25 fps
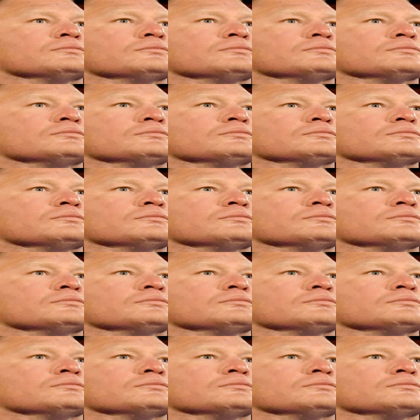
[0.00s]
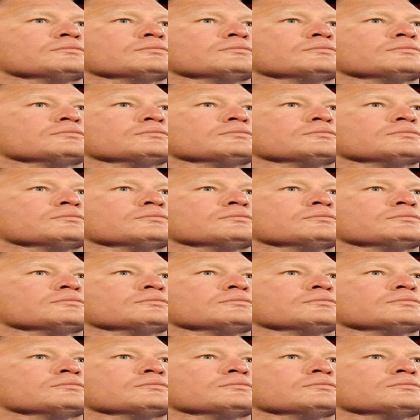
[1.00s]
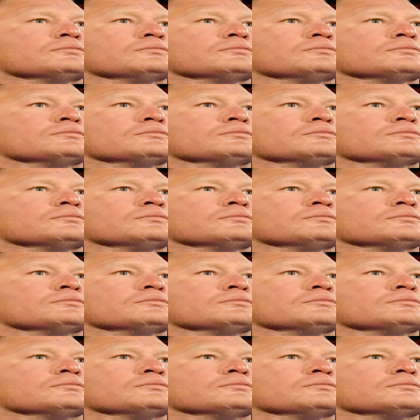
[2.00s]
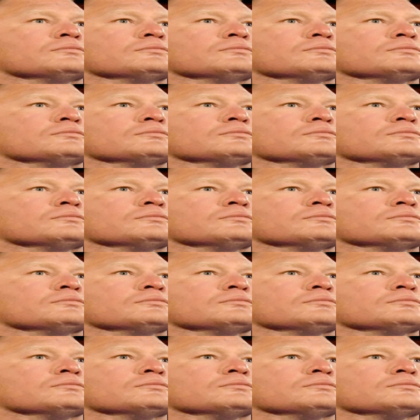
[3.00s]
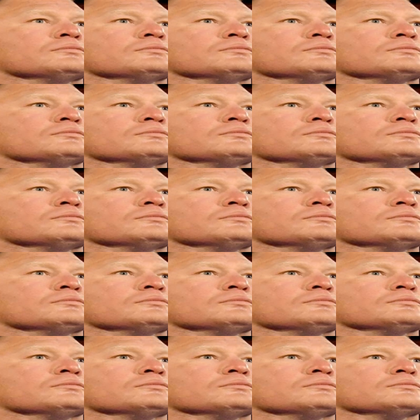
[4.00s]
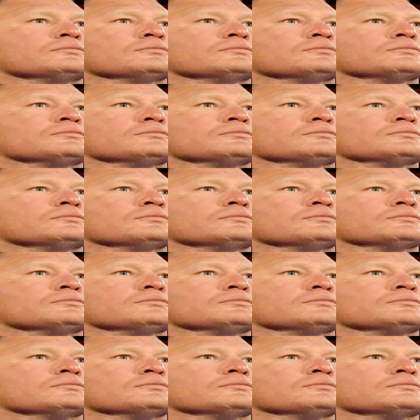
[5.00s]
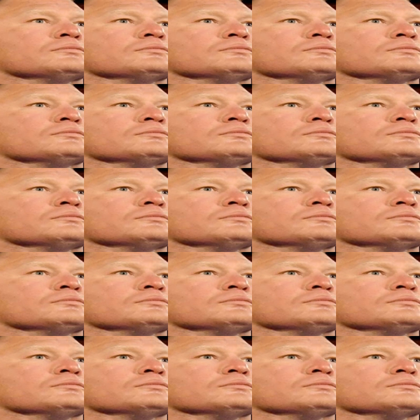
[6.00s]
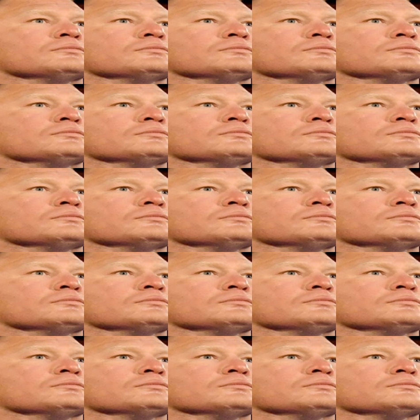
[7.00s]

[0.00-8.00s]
The face doesn't move, so there is nothing to read.